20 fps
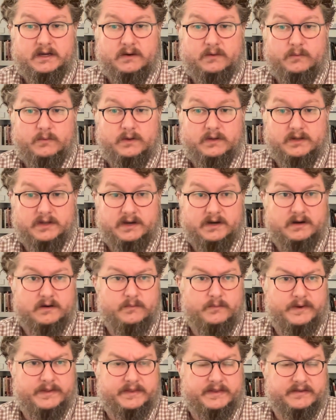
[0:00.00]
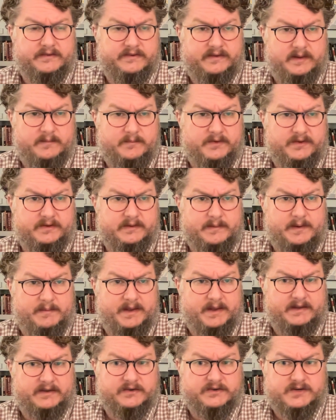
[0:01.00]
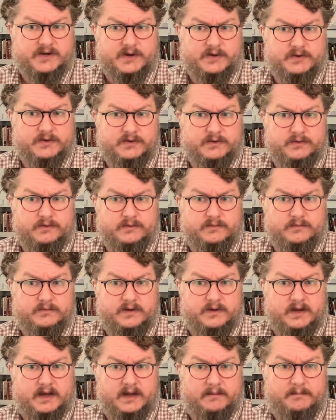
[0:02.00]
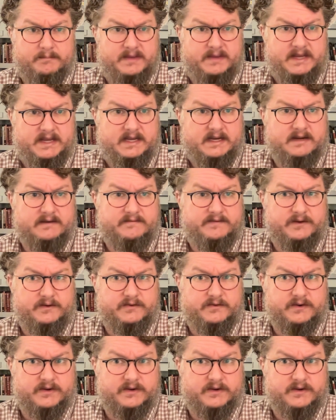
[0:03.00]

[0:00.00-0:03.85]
We'll learn what the symbols I'm about to show you uh, mean in future